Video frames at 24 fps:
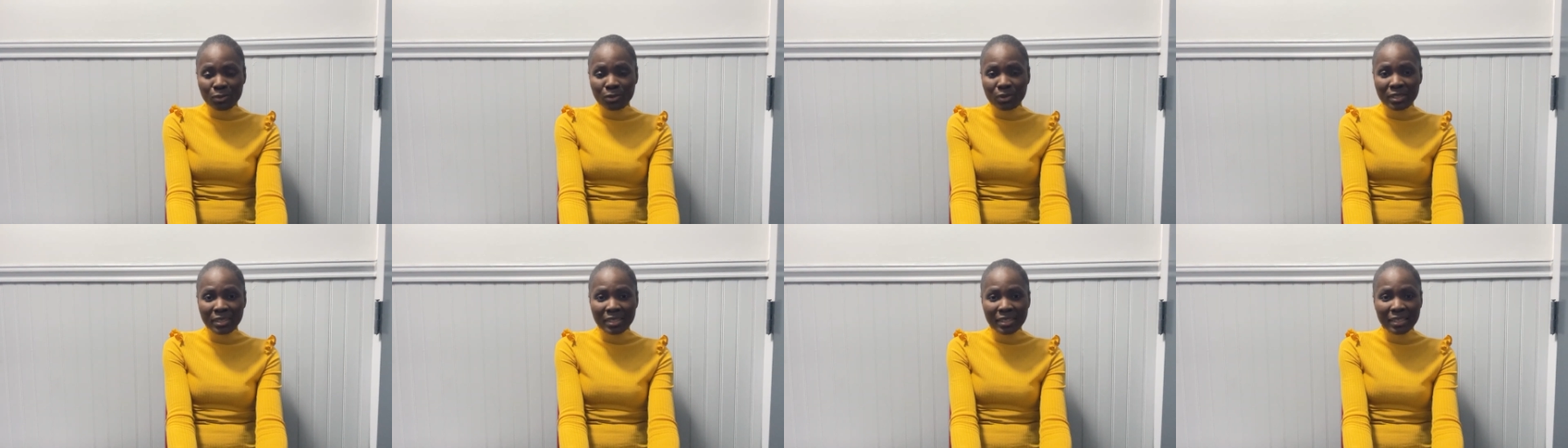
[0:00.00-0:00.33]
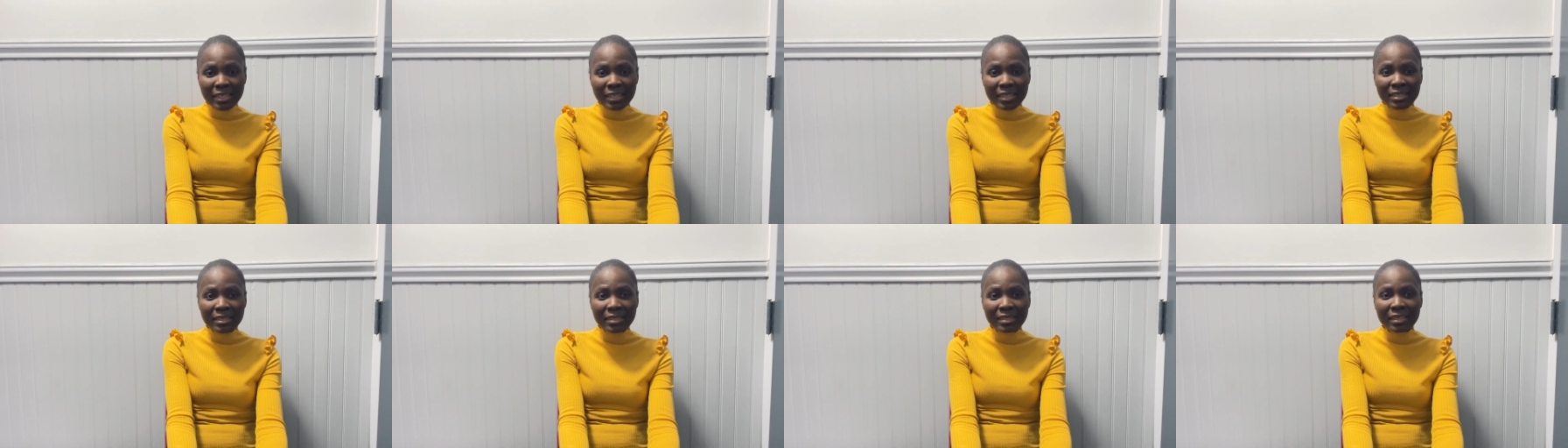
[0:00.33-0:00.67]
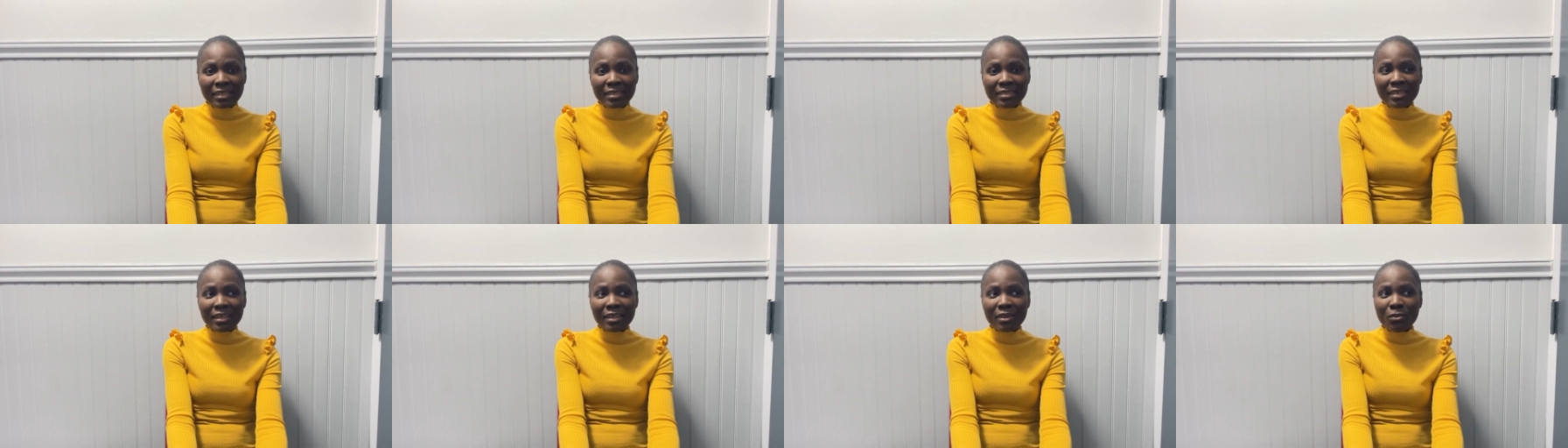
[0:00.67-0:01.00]
2019
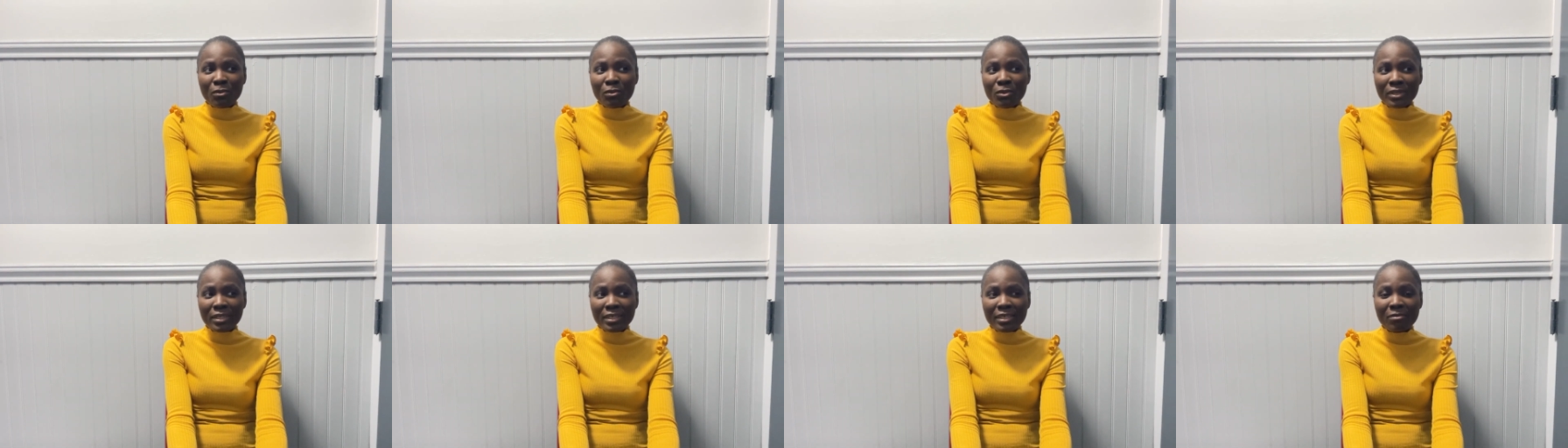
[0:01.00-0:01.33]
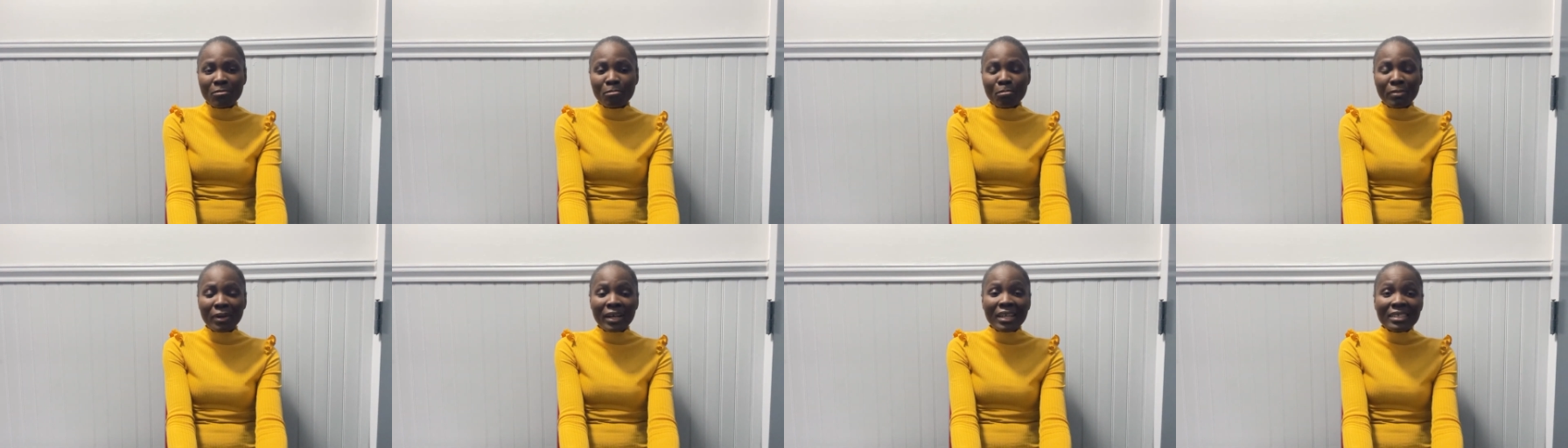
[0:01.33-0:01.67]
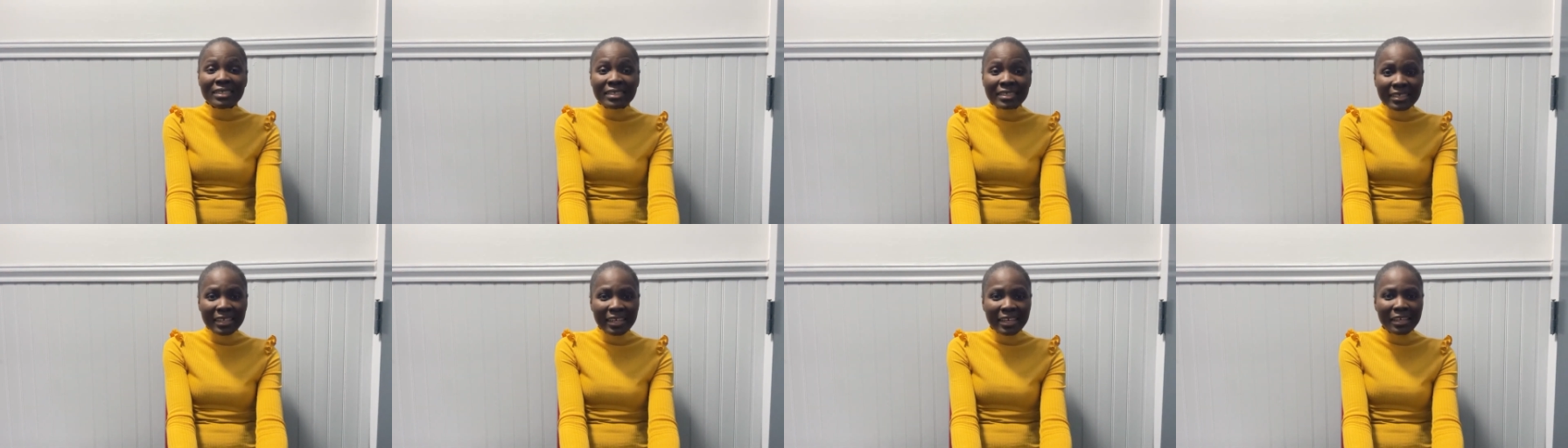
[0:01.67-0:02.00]
I started working
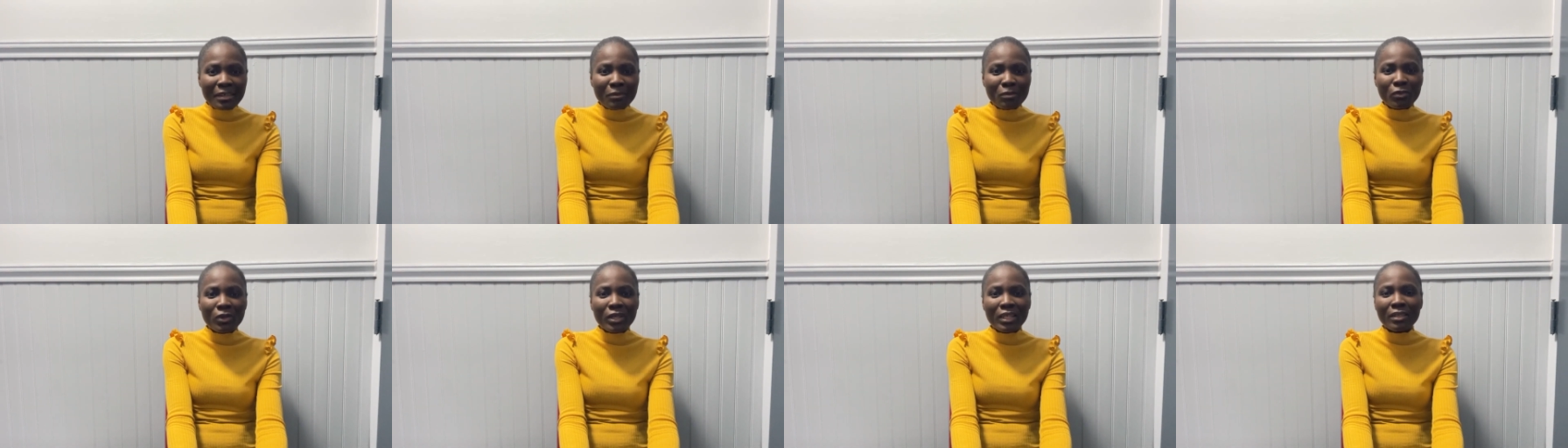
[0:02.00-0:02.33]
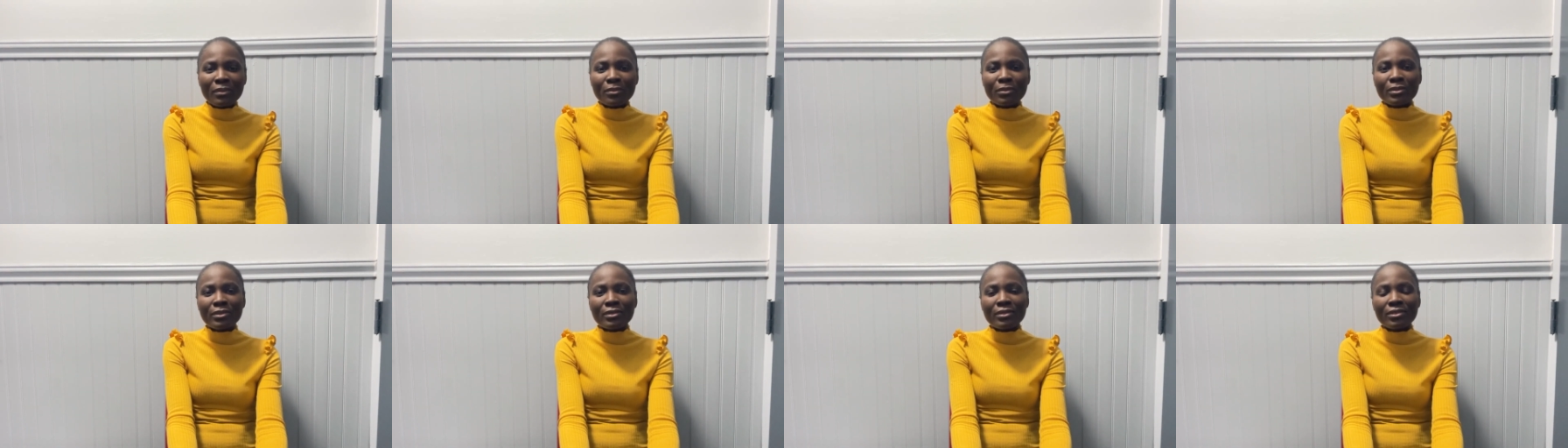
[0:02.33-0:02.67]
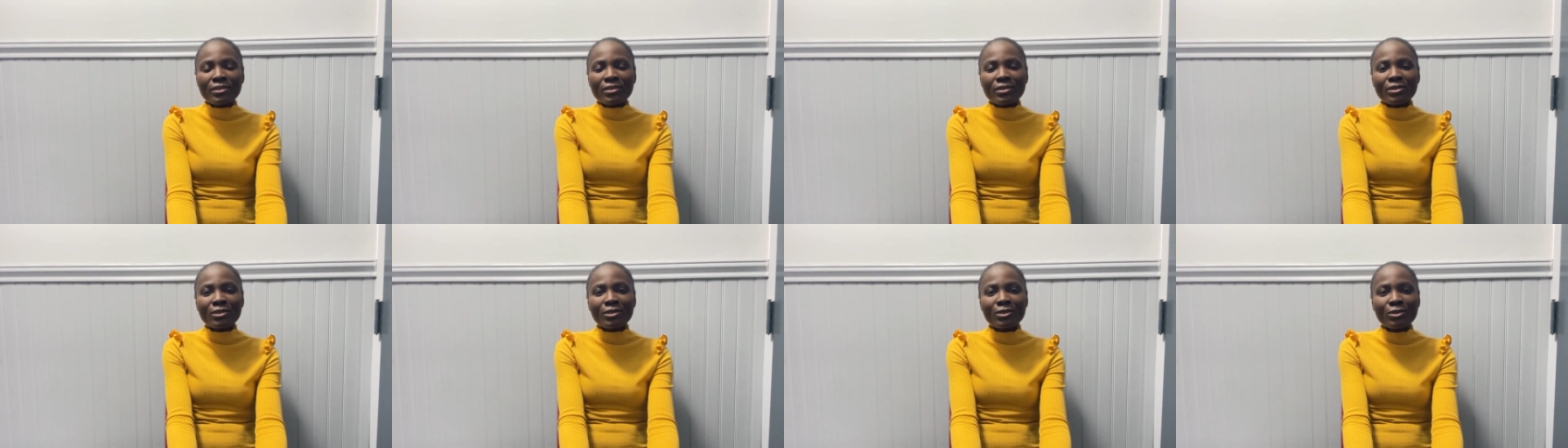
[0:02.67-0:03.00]
part-time while I
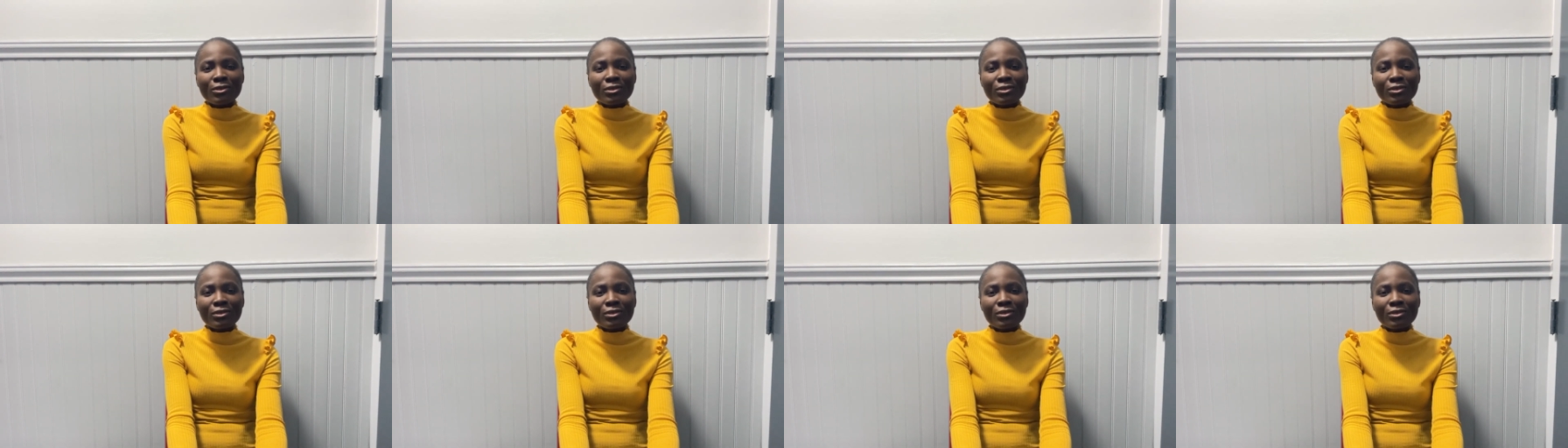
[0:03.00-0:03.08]
was